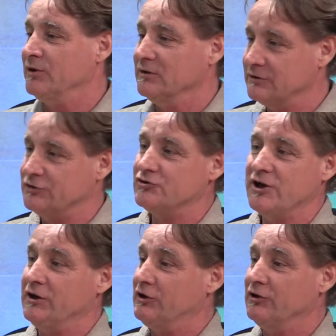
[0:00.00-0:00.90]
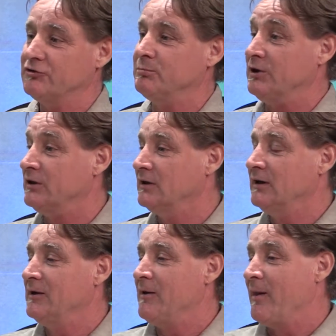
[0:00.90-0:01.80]
but at least Jenny kissed me.
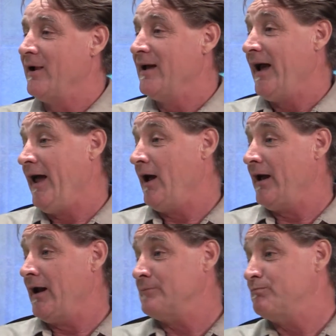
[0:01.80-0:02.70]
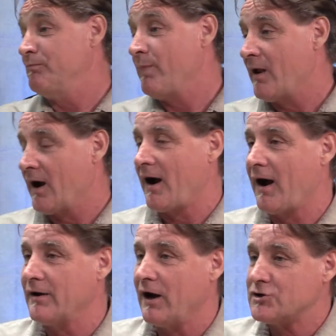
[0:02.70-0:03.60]
And I